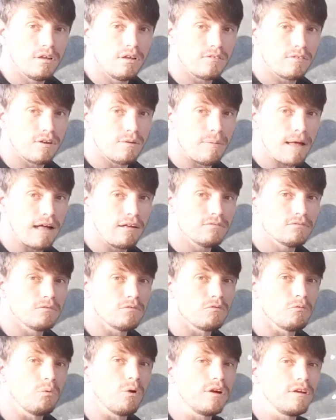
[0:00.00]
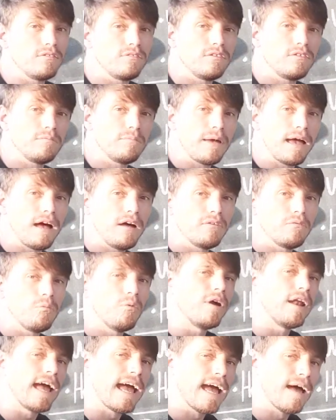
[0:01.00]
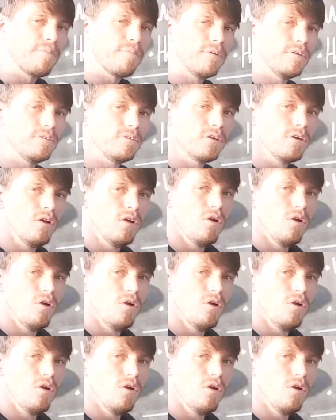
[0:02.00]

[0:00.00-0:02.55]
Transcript: is it about? What is it about? What happened?